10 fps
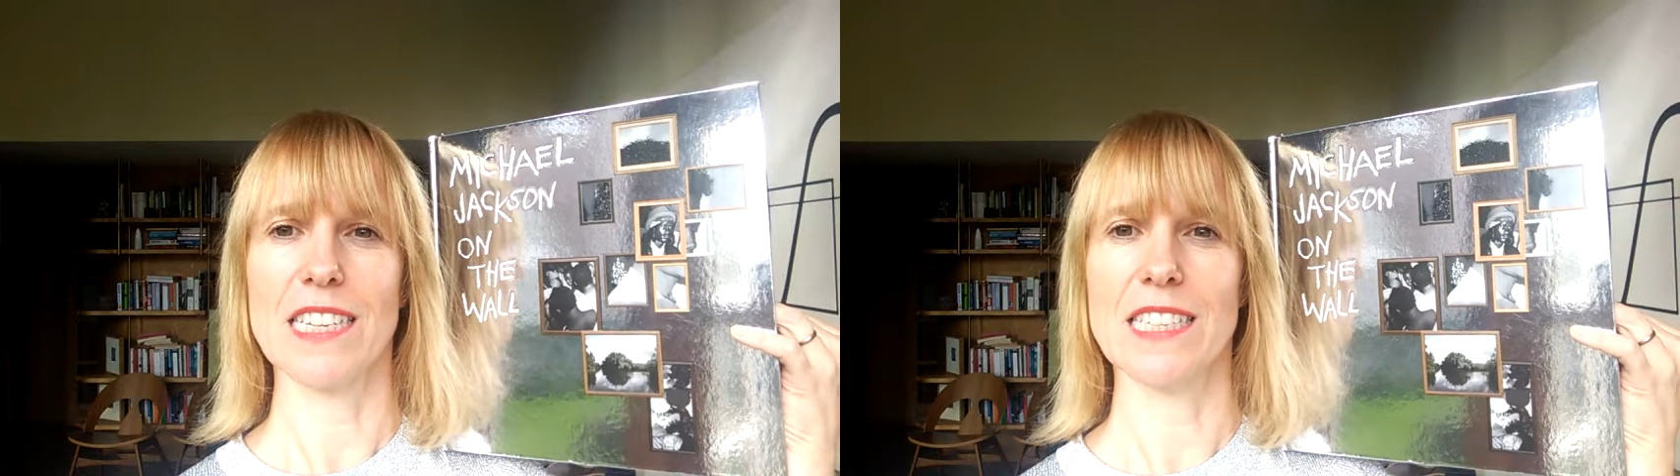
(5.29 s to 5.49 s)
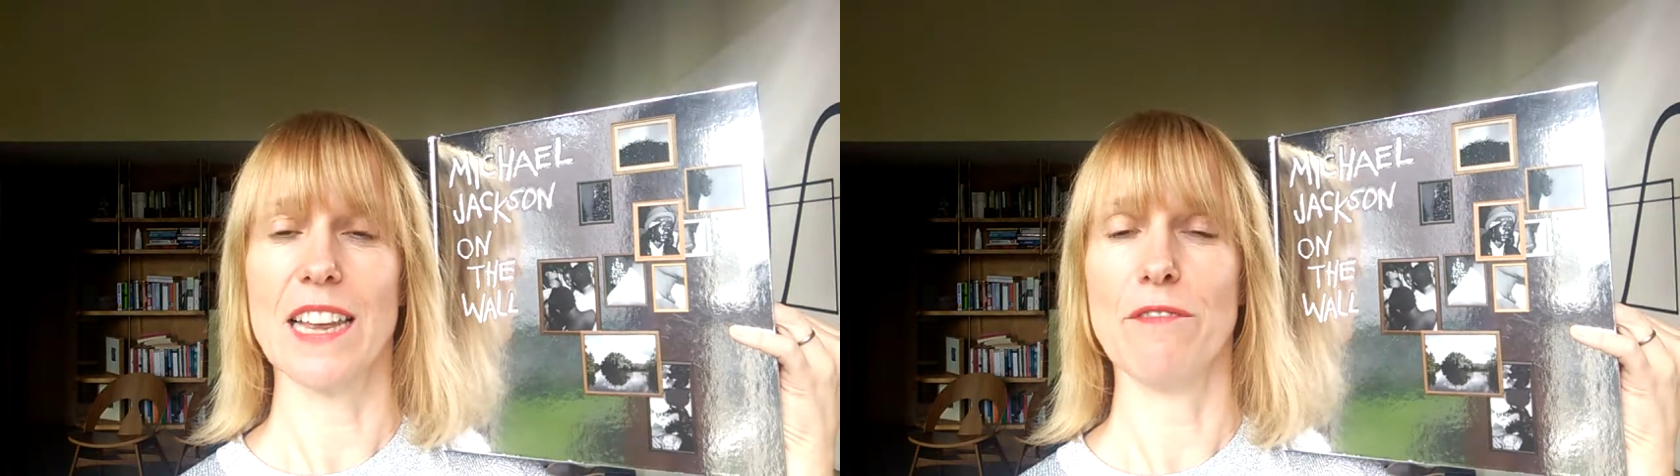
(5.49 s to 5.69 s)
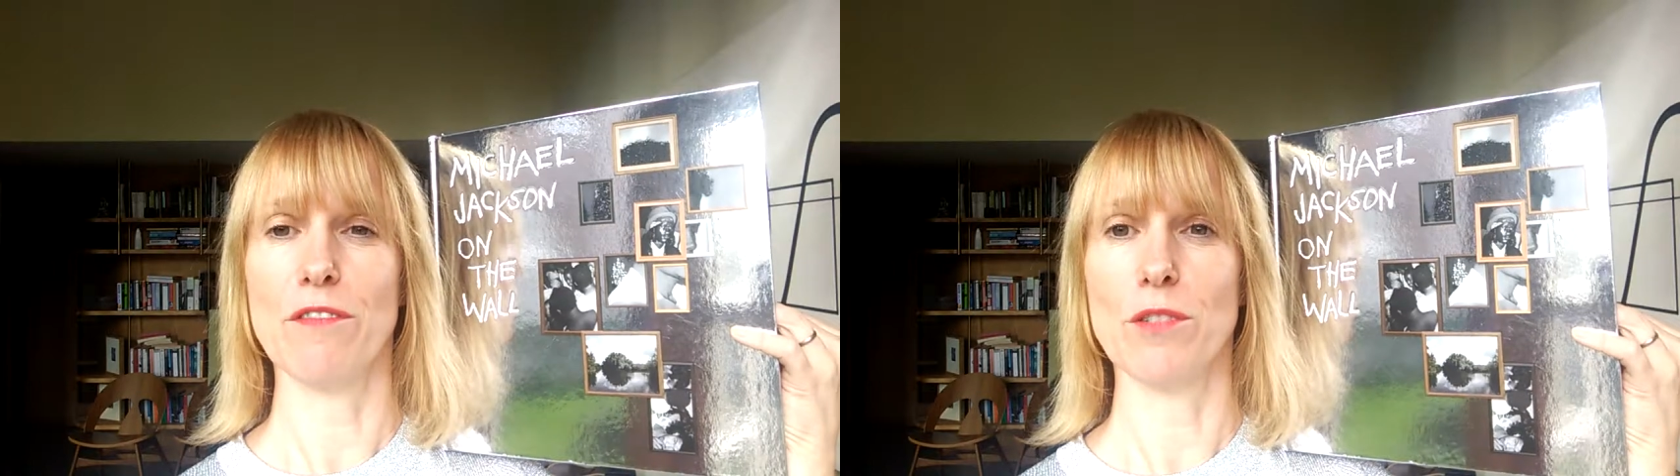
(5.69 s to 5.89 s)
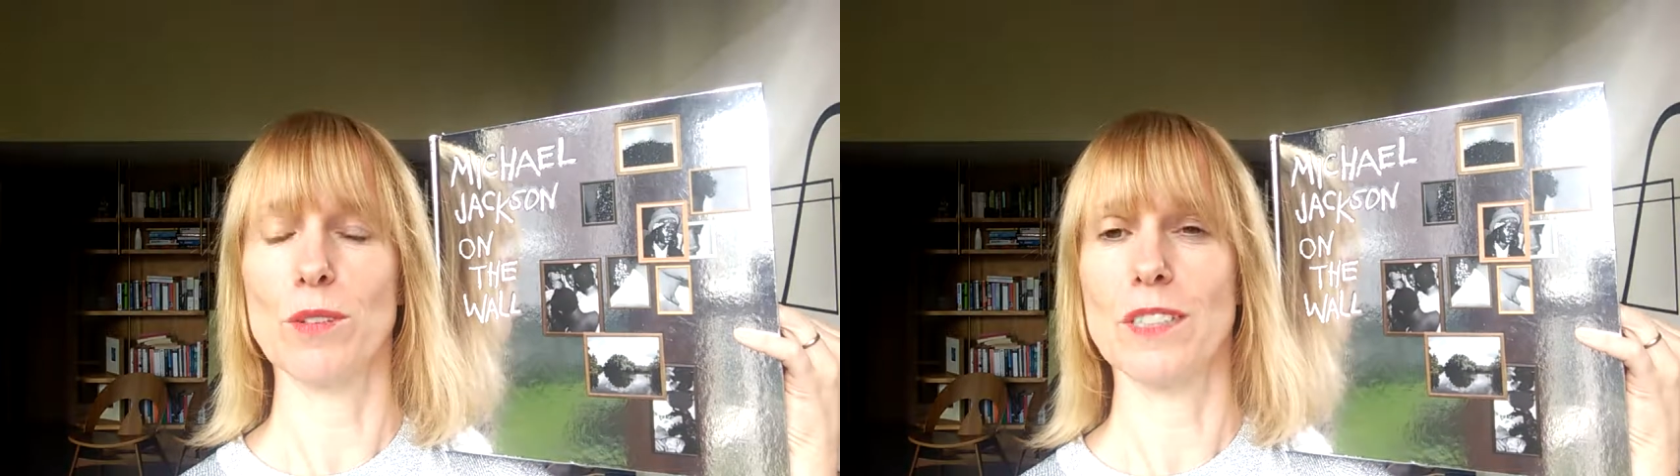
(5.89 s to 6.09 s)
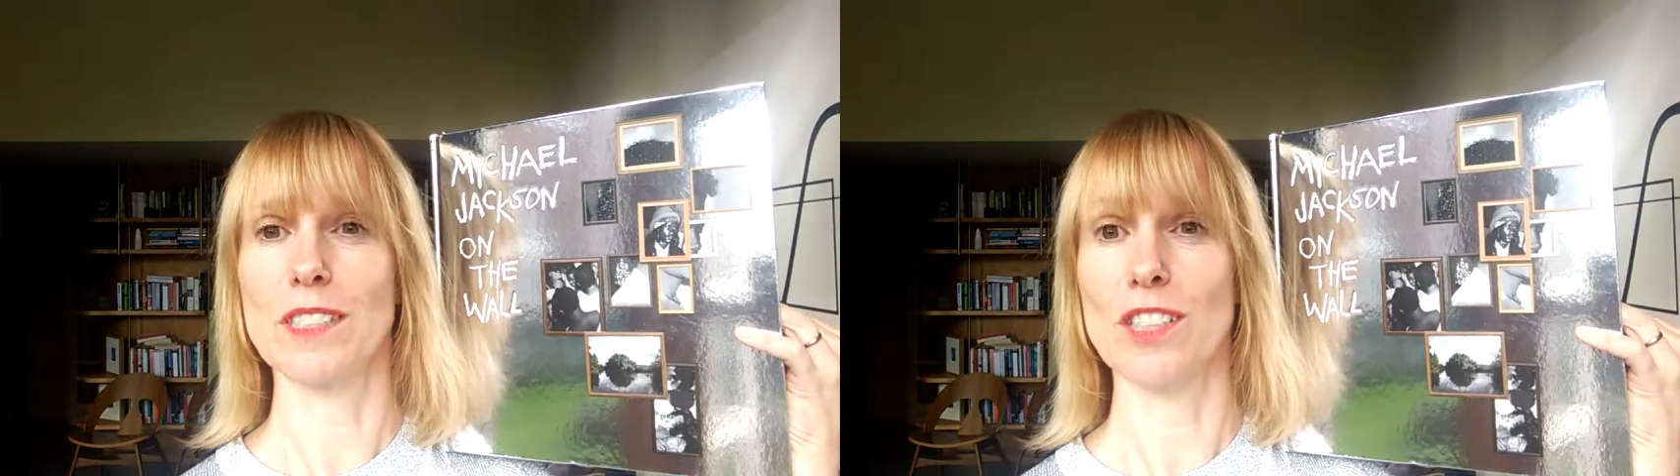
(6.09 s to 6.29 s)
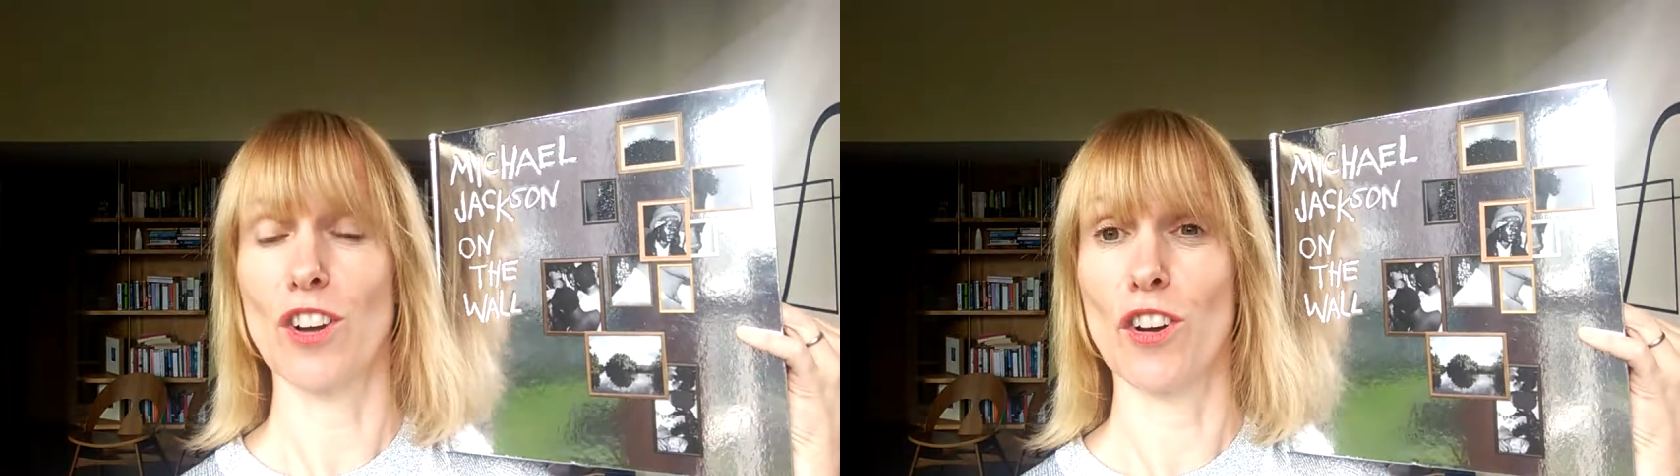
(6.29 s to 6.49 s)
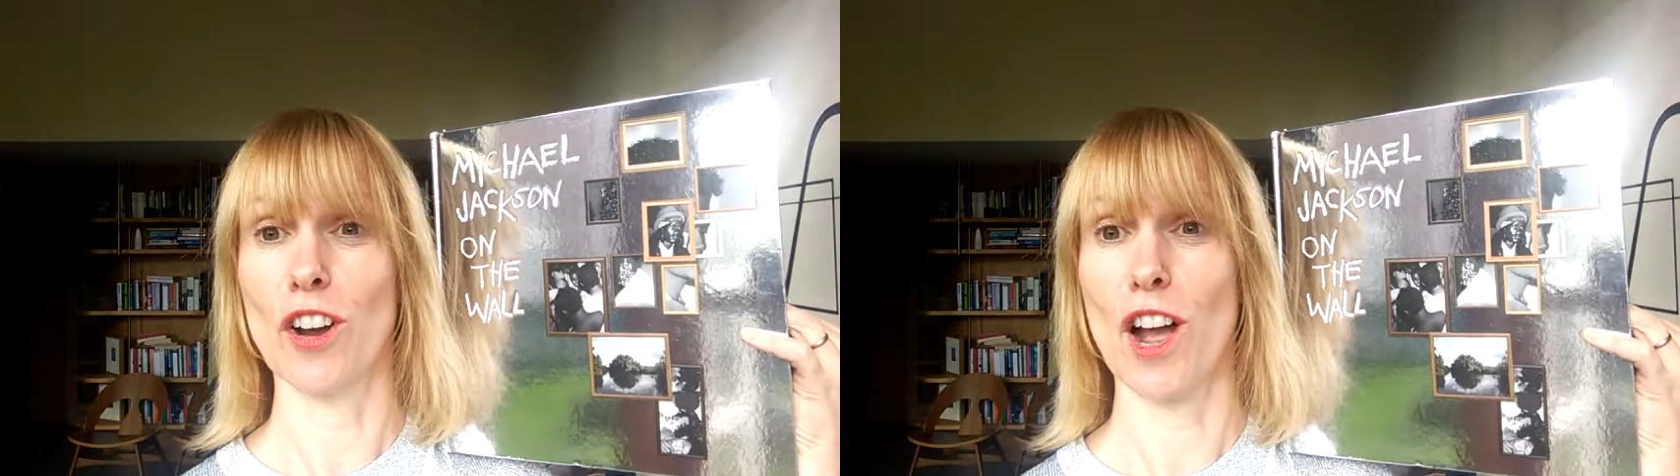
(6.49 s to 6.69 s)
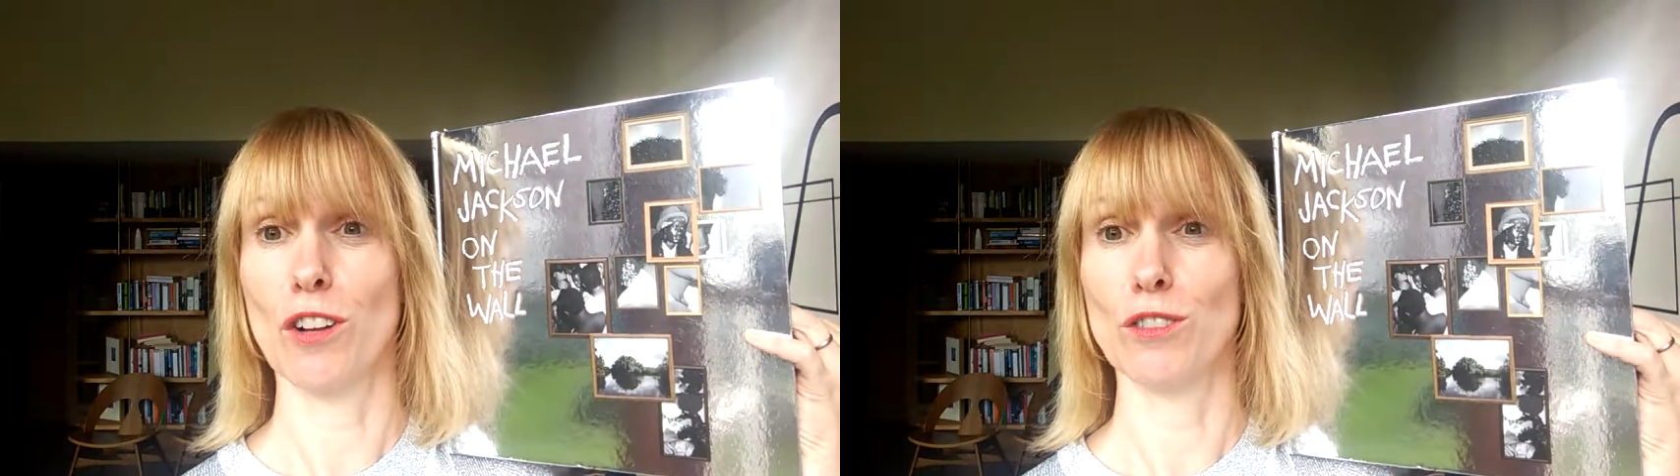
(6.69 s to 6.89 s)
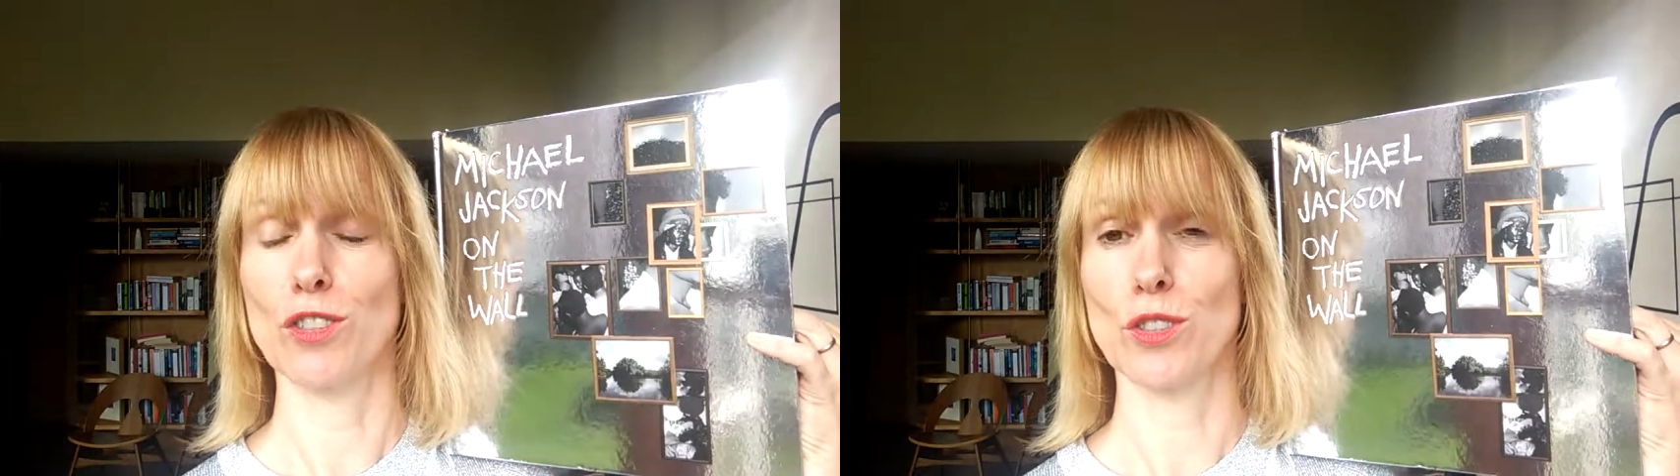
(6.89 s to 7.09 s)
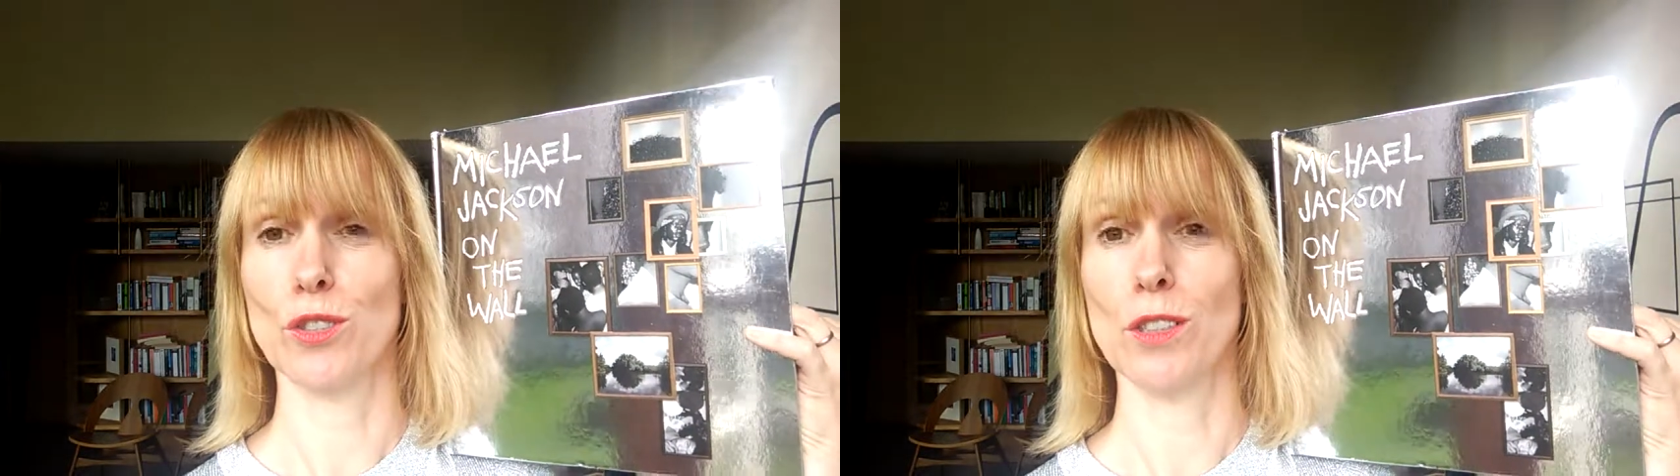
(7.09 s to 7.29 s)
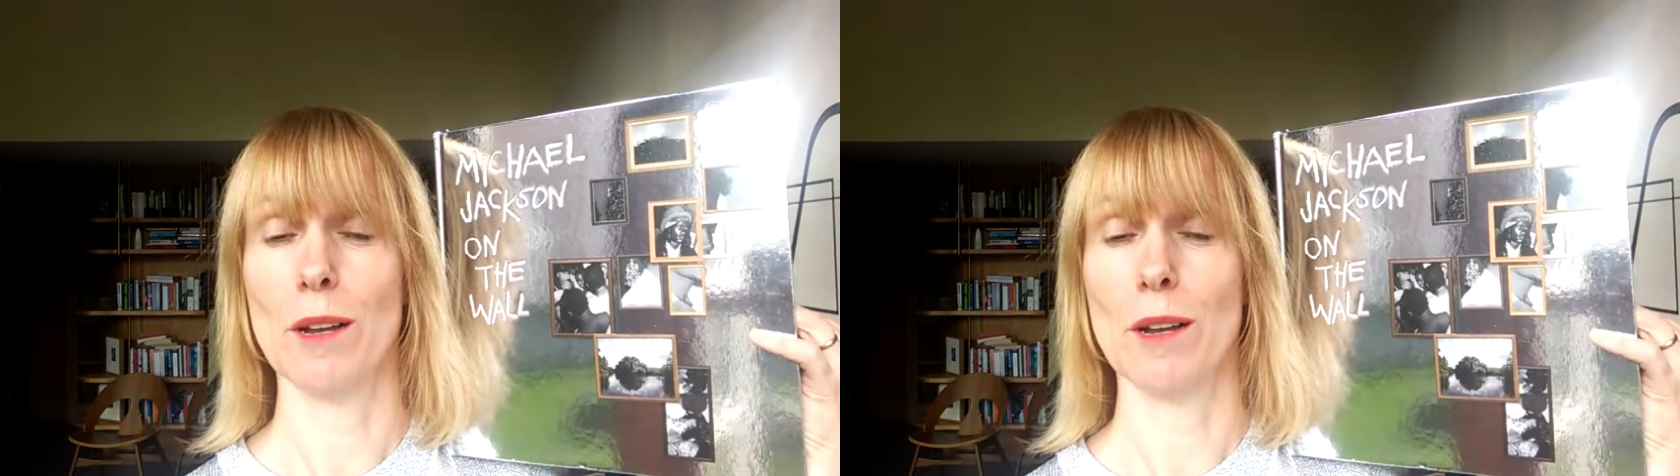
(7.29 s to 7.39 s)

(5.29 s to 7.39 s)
his influence on our cultural